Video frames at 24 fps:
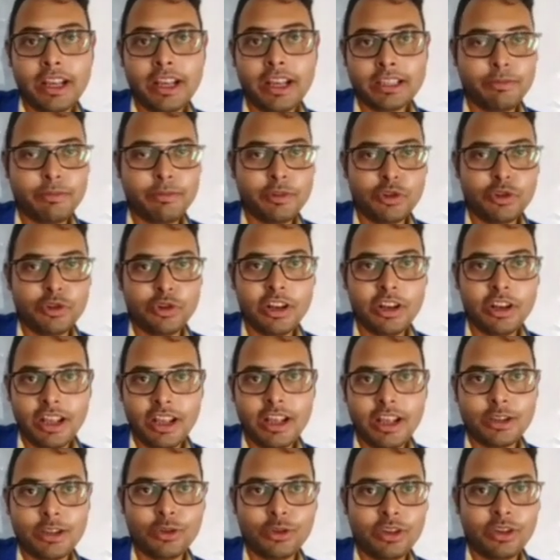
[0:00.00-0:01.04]
see you on the
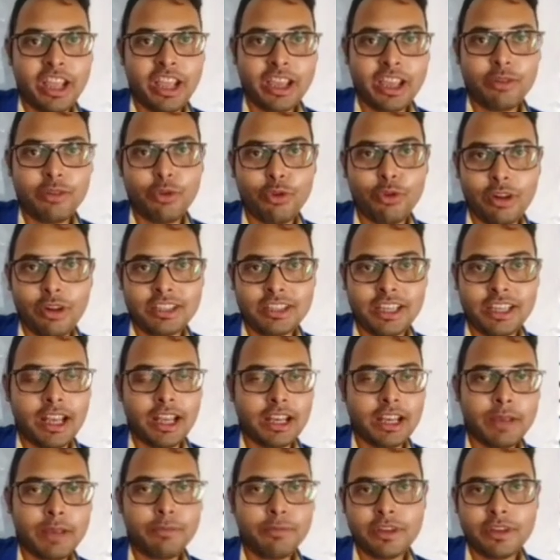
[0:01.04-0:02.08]
next episode. So
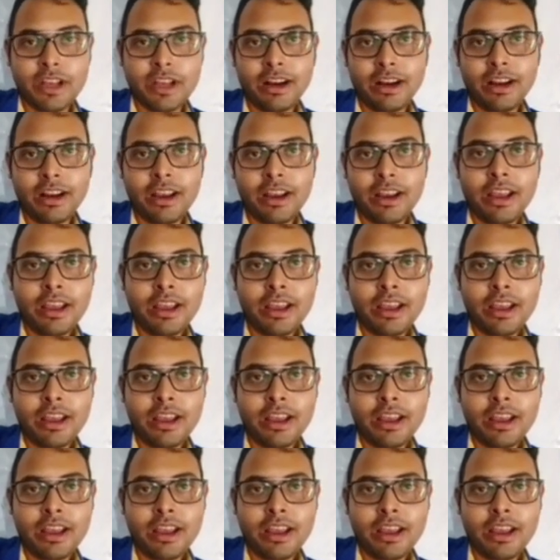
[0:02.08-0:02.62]
thank you for watching,